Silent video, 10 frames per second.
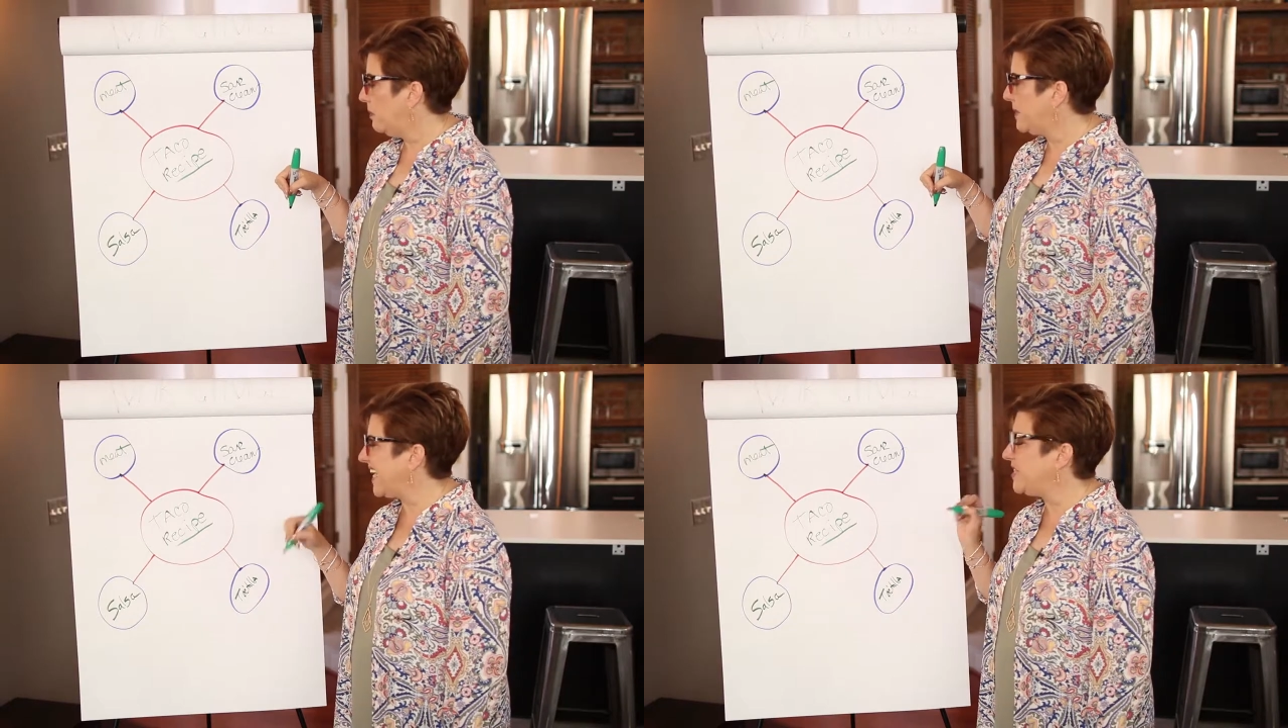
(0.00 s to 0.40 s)

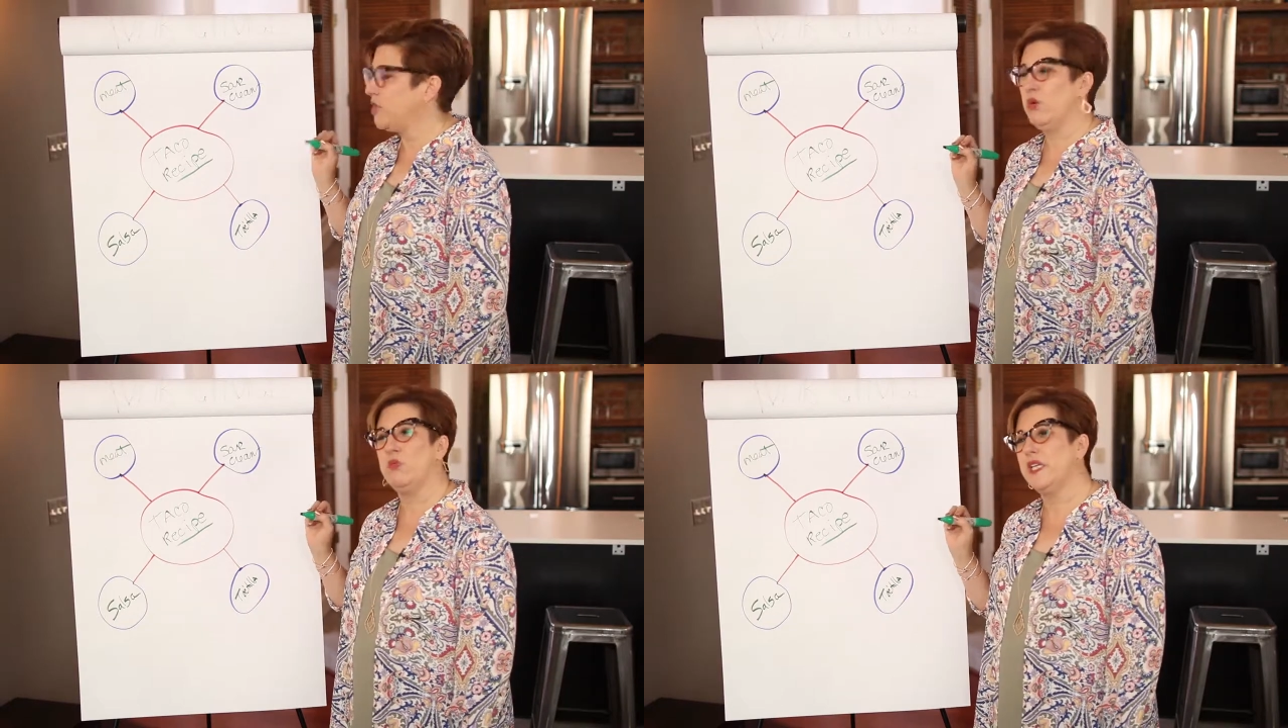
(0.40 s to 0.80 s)
But I
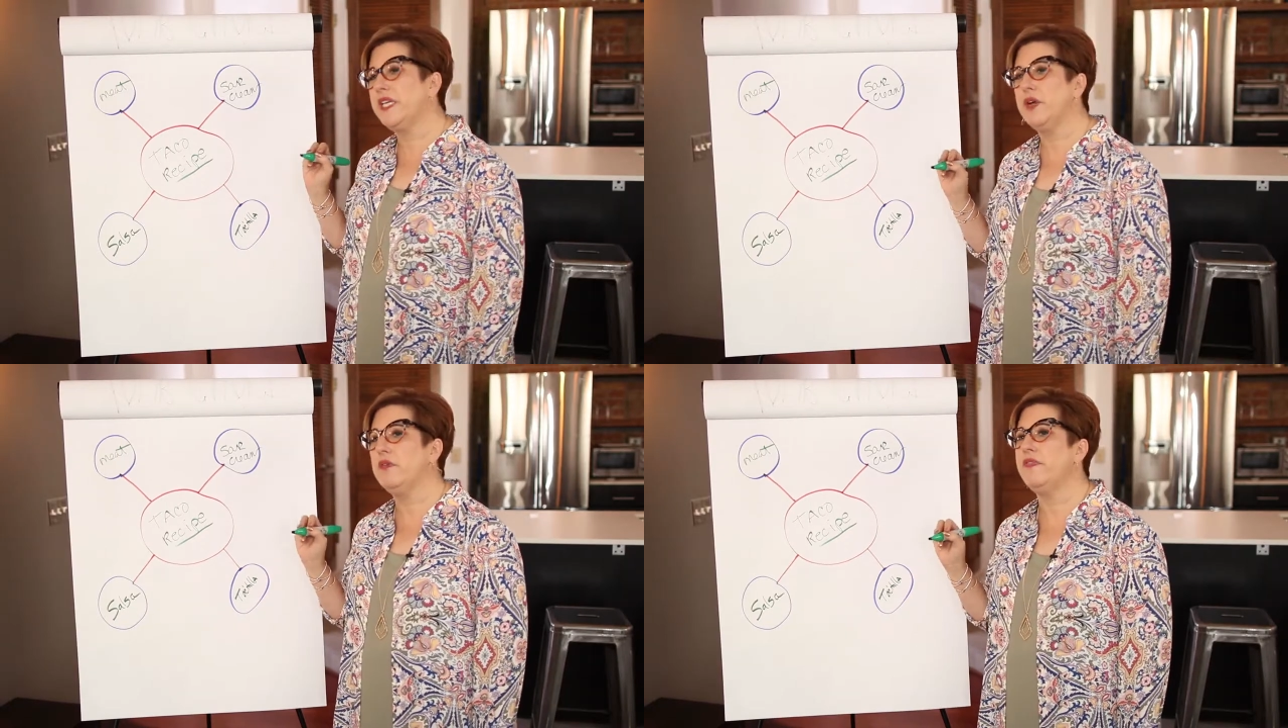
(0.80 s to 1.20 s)
don't really
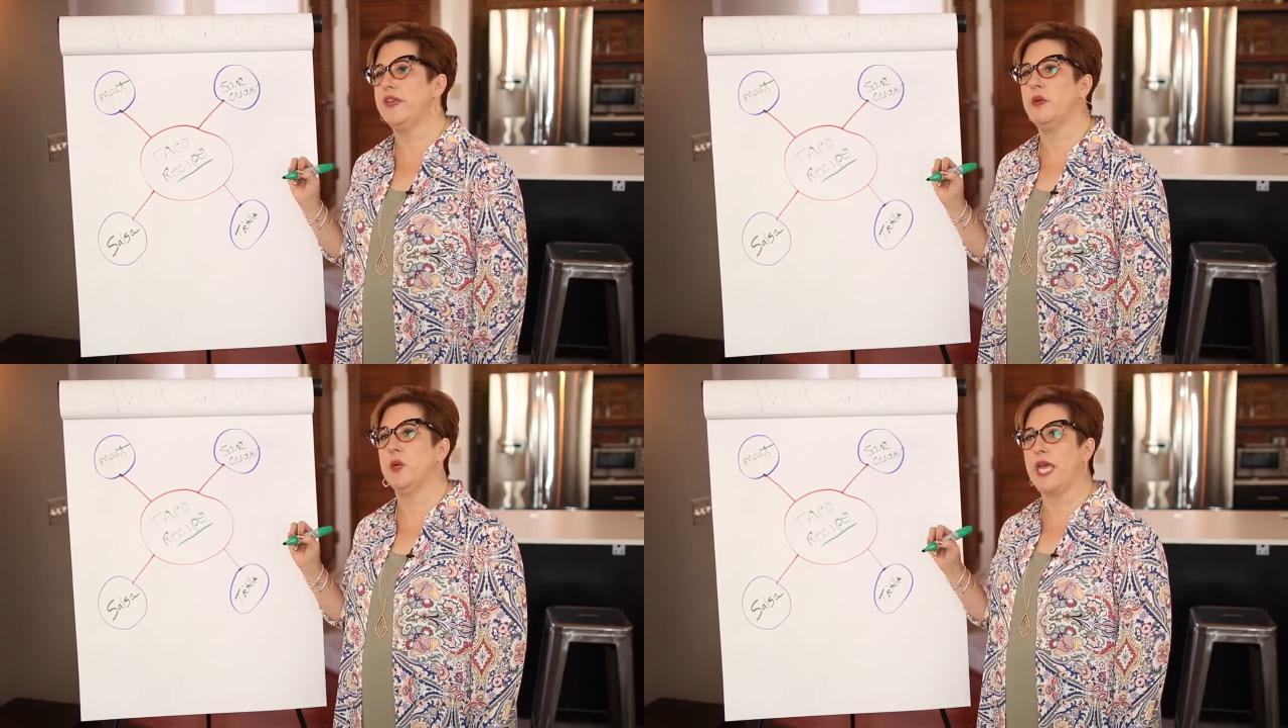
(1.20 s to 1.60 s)
know if
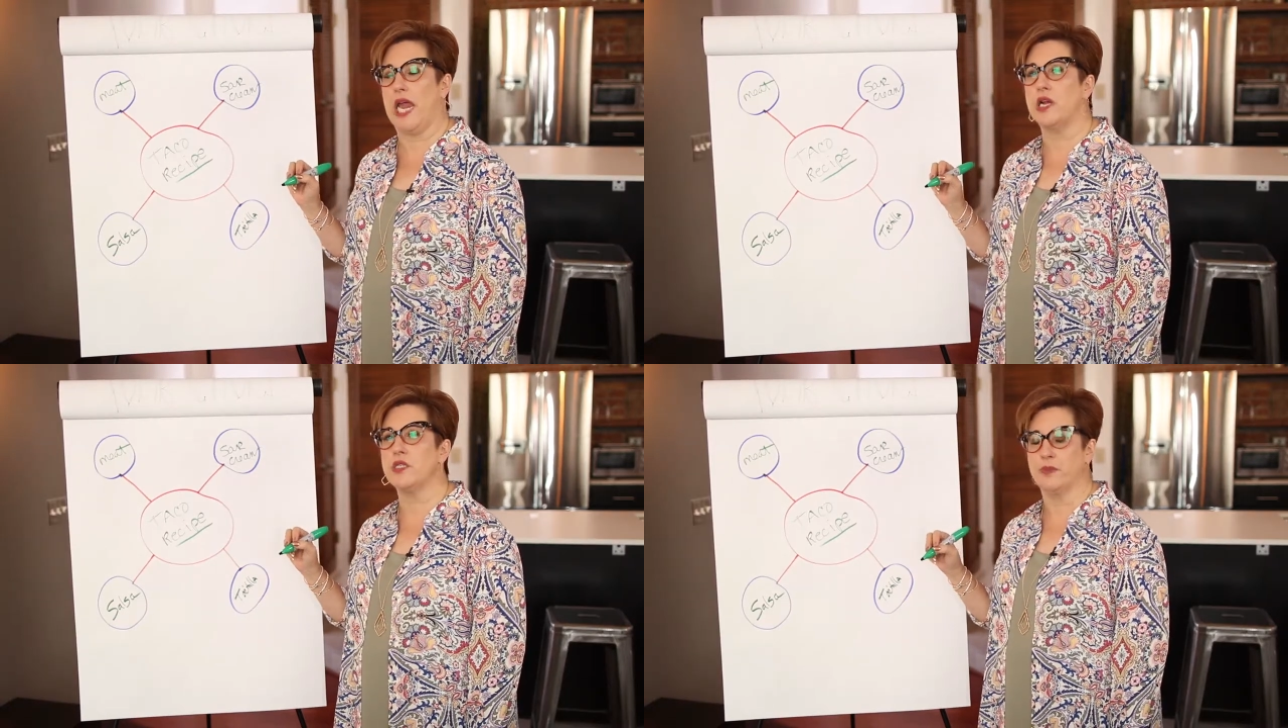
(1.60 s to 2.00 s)
anyone
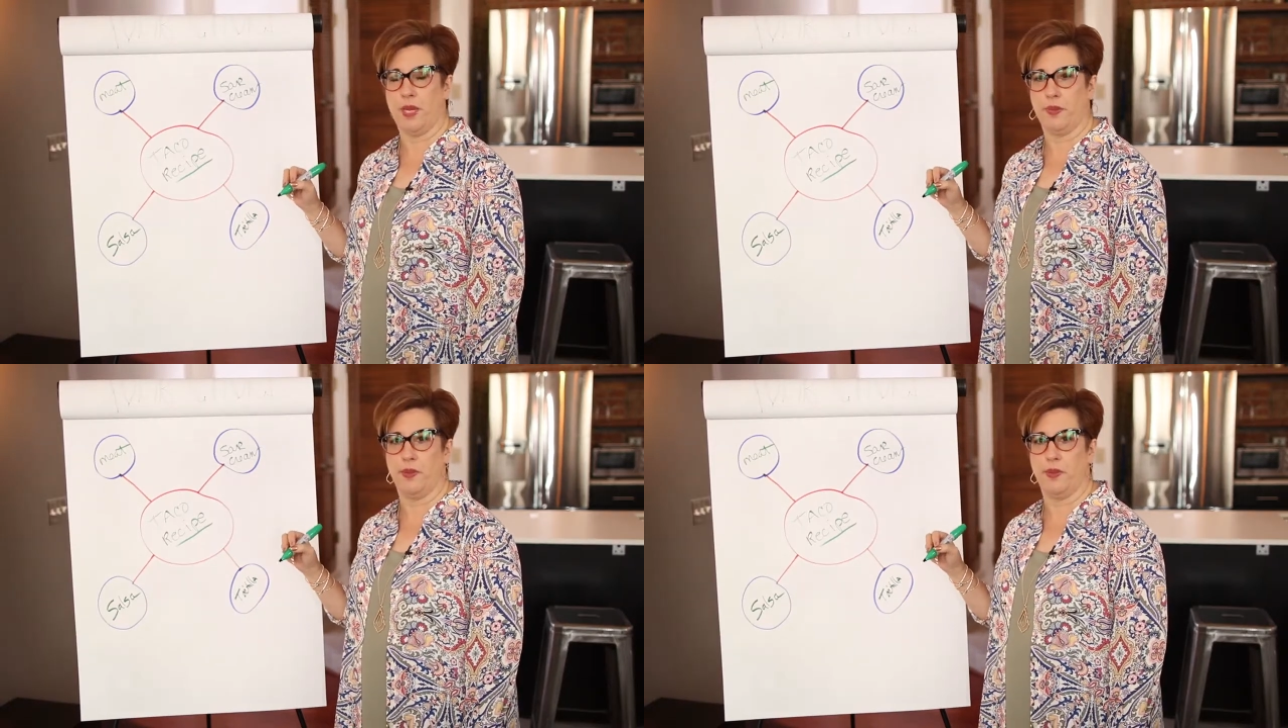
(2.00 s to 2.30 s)
cares about